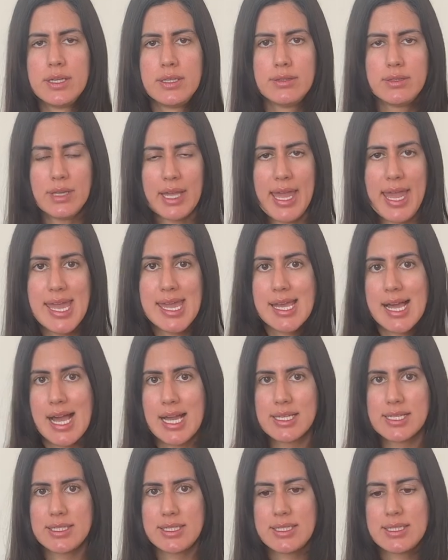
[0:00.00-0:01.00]
Hey
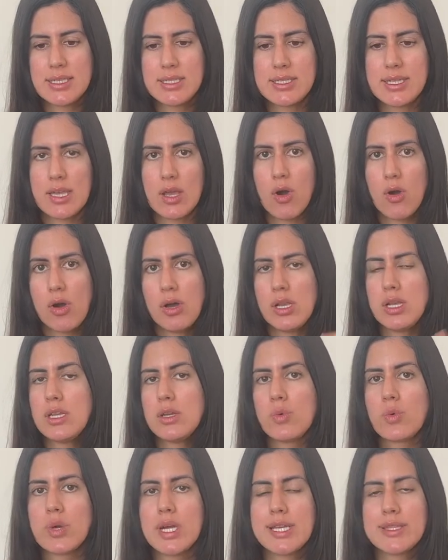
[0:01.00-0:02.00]
guys, this is the only
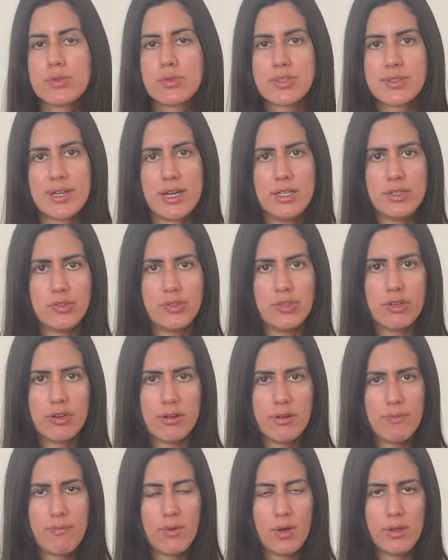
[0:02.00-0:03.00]
way to start
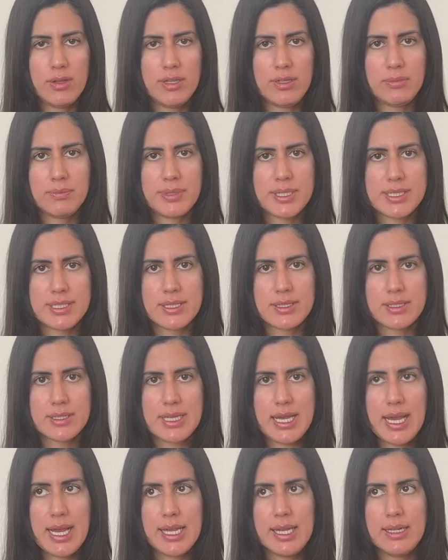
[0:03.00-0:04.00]
your online presence.
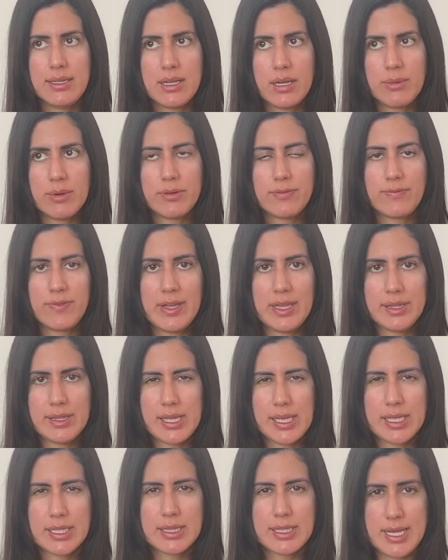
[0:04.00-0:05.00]
I never felt
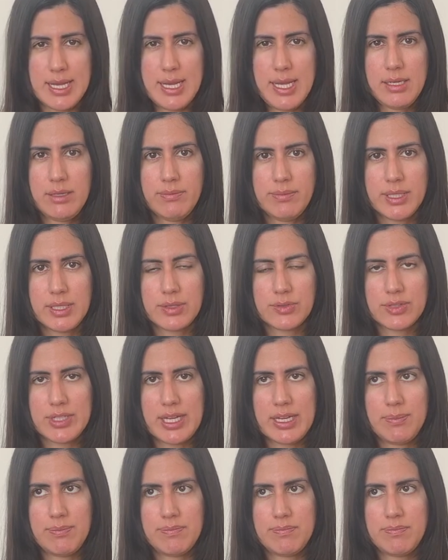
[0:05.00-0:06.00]
like that because
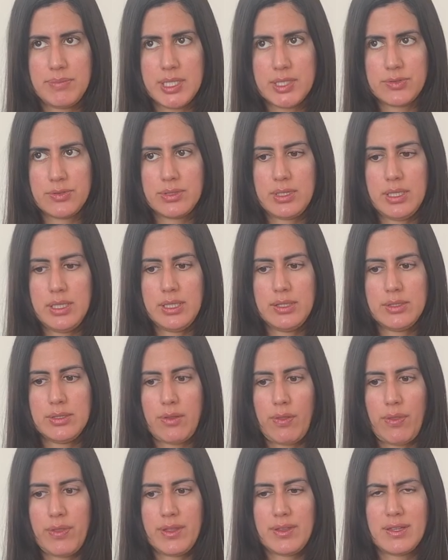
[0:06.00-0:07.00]
I personally
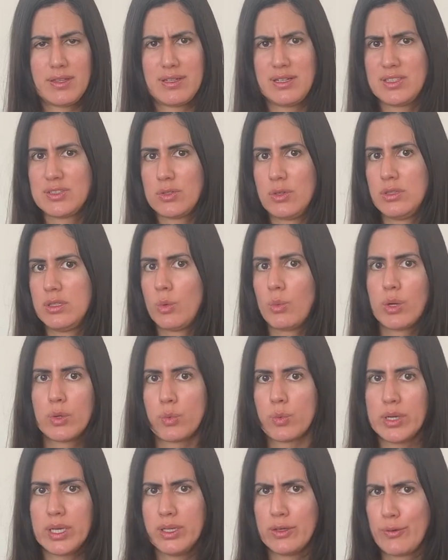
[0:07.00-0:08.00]
don't think that there is only one
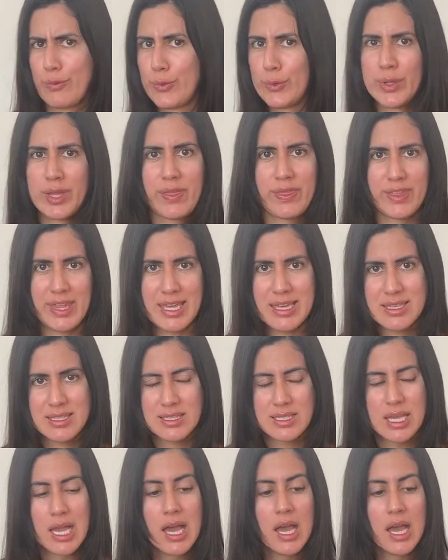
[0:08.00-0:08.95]
way of doing things.